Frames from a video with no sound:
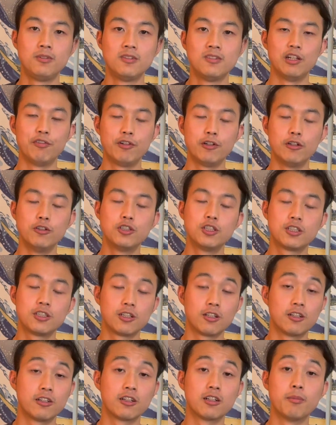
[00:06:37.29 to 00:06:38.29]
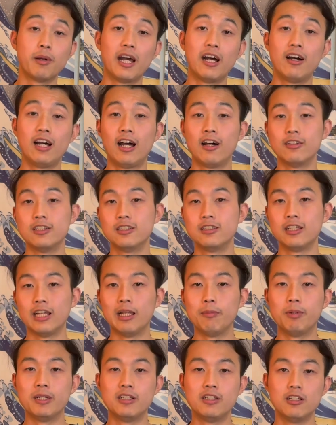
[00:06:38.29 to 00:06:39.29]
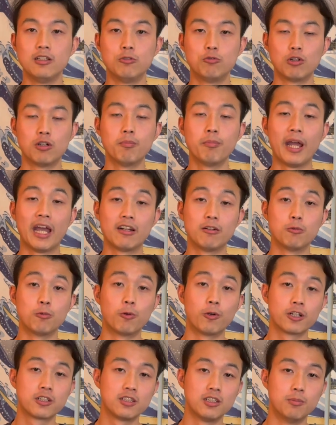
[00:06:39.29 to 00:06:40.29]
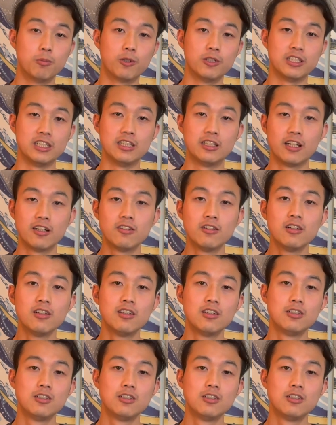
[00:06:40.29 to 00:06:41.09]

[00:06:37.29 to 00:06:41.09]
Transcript: If you're interested in learning about how this APT drum pattern works in more detail,